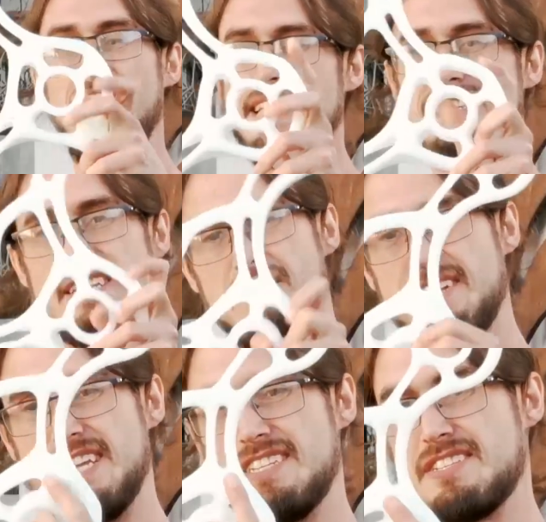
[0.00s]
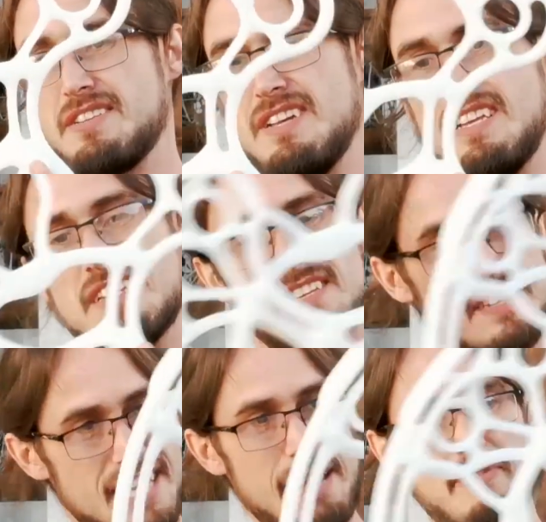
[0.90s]
90 degrees.
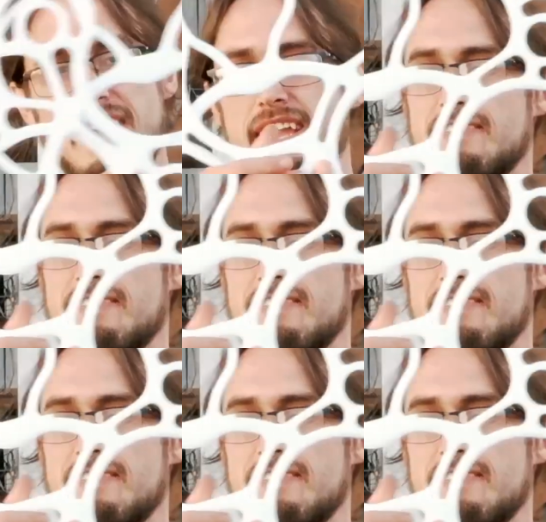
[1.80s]
Same thing.